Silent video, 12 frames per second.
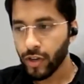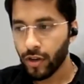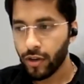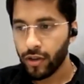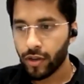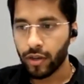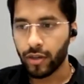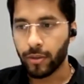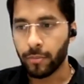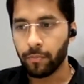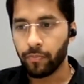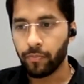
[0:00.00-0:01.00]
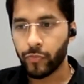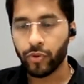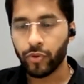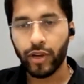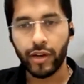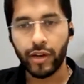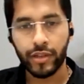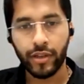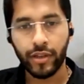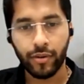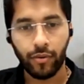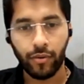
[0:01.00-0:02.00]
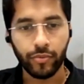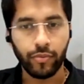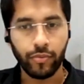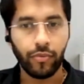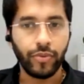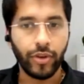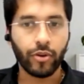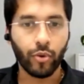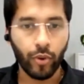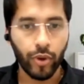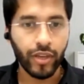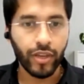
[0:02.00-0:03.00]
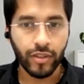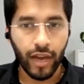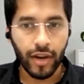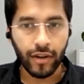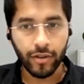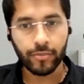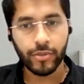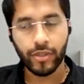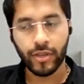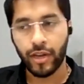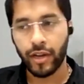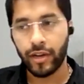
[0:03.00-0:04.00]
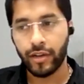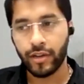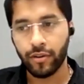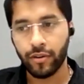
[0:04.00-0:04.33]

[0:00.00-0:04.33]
So yeah, I think we are growing in that terms, and